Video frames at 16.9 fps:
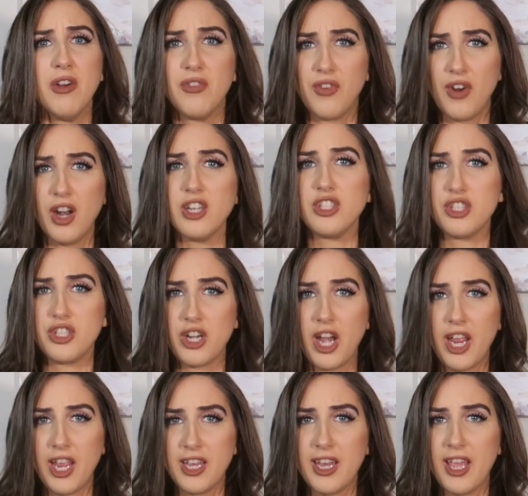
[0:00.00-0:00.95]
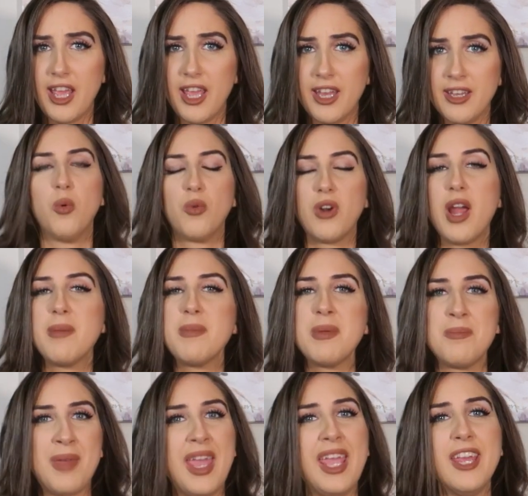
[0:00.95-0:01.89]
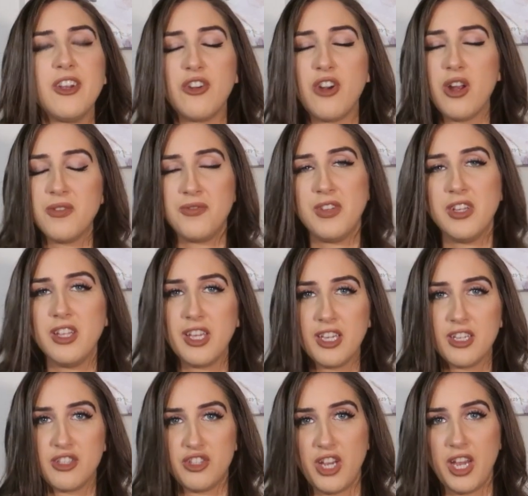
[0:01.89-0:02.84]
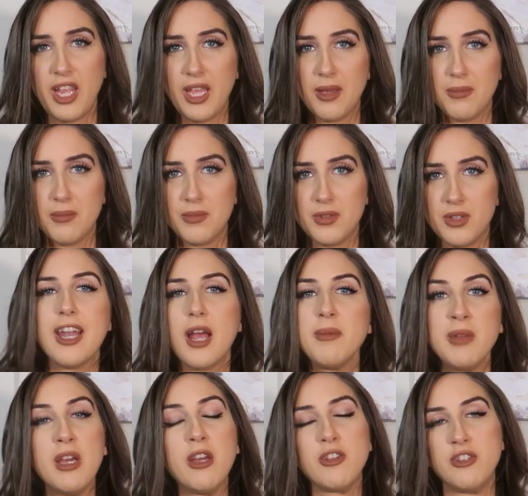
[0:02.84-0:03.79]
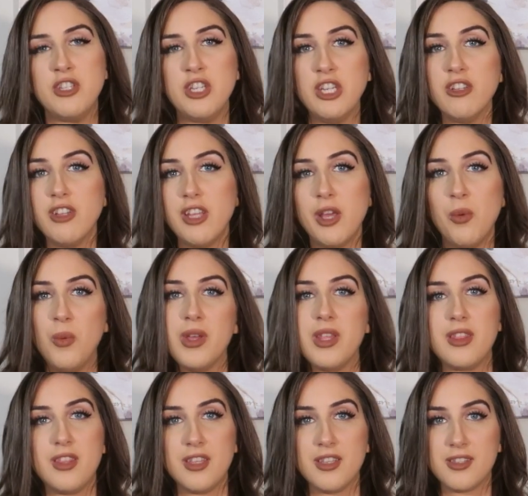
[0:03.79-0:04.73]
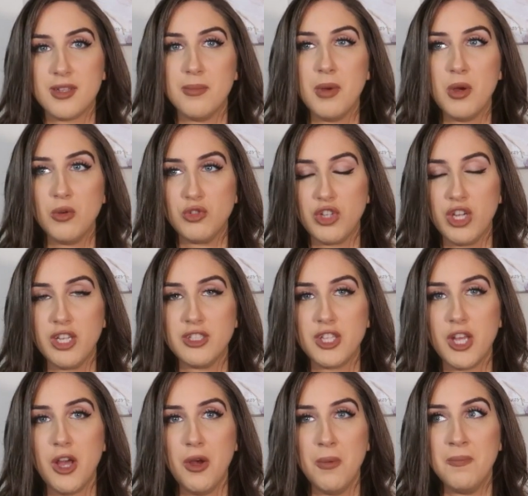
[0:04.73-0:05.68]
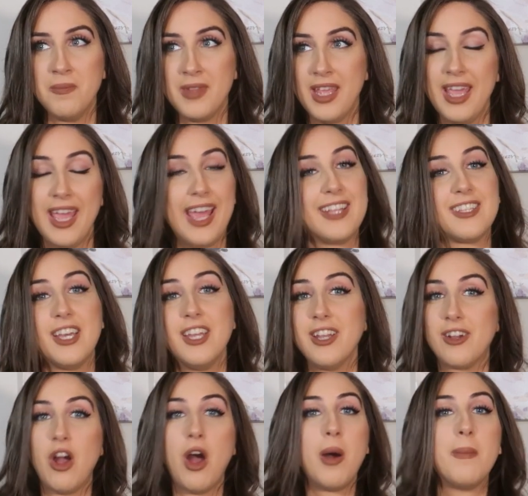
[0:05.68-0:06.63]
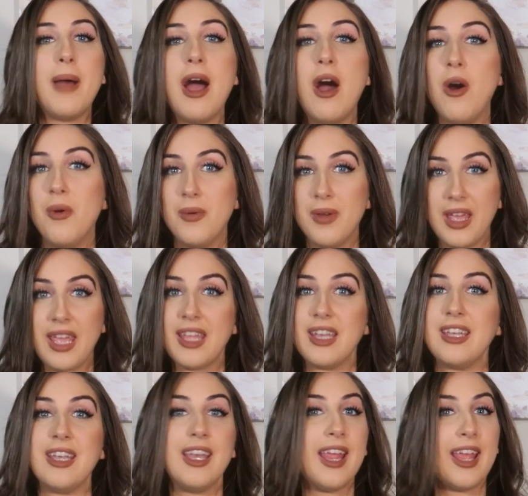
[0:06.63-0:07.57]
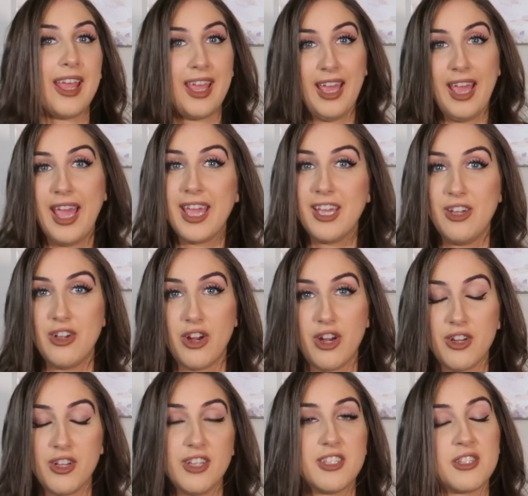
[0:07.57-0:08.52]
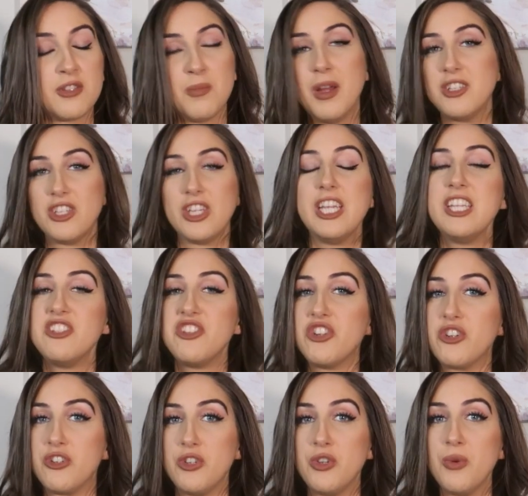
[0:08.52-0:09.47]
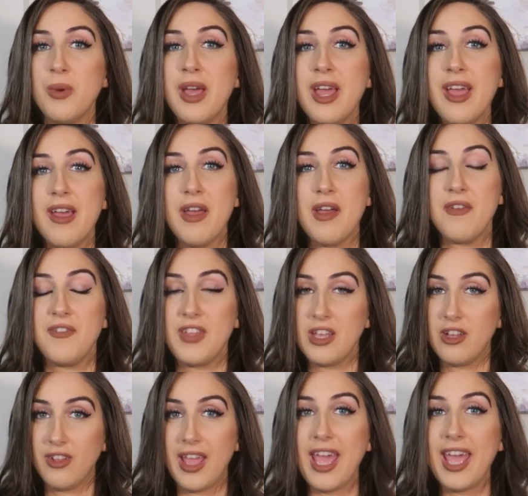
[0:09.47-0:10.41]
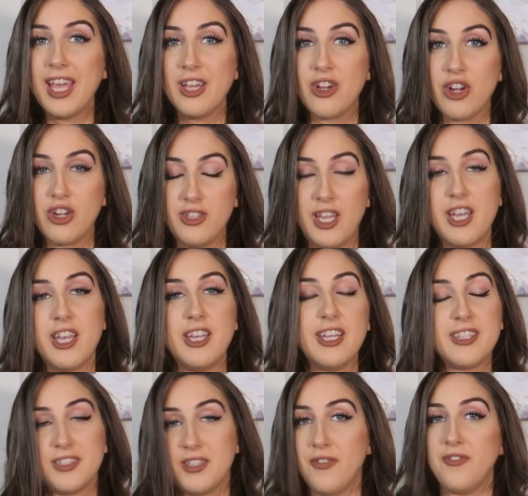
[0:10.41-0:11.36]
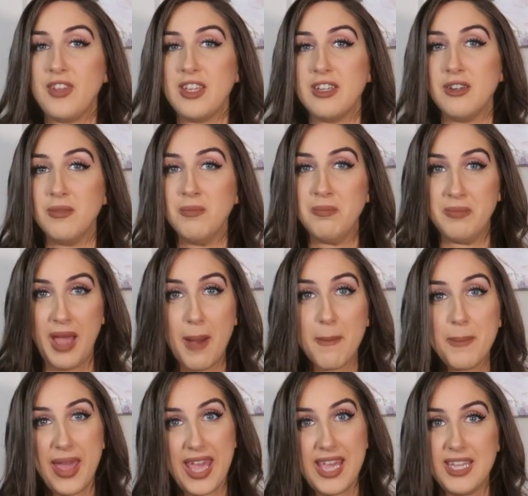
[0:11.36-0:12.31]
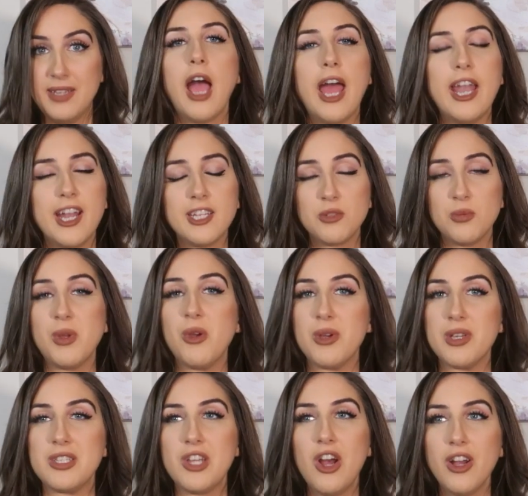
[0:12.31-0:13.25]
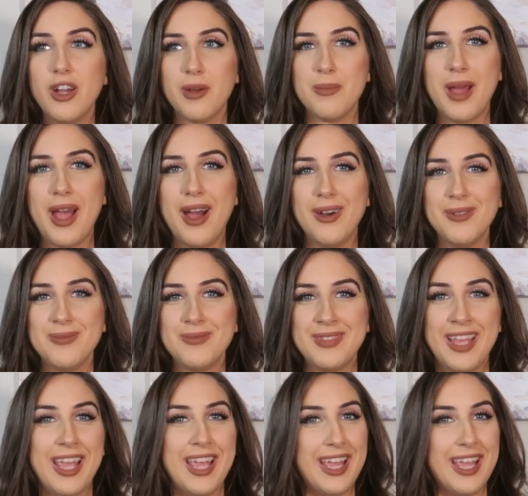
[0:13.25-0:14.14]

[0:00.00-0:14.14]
frustrated or I'm in pain or I'm feeling ashamed and I'm not dealing with this emotion so it's gonna come out in anger because it's much easier to feel anger than it is to feel that pain and as we always talk about